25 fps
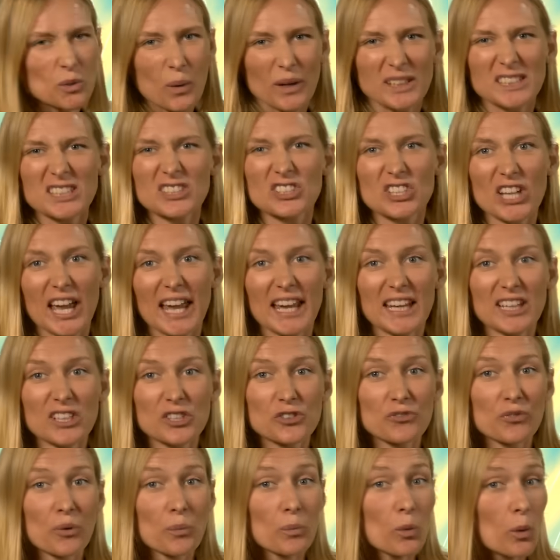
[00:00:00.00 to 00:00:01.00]
quite a
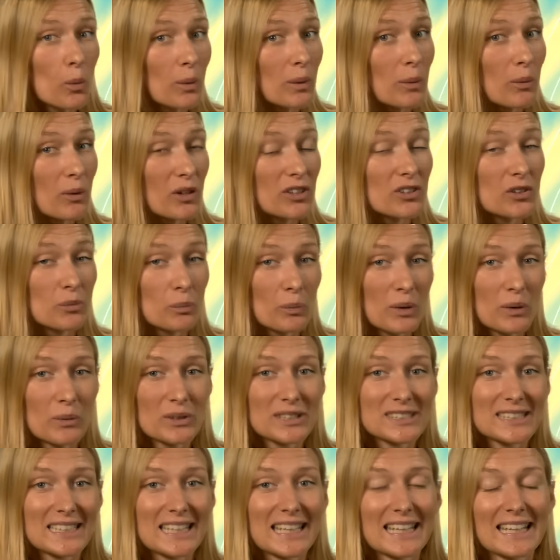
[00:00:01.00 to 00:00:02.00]
change from what we were, we
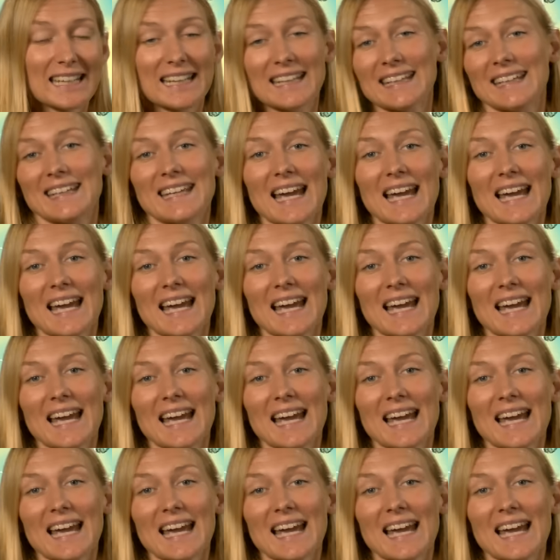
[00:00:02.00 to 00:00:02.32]
were seeing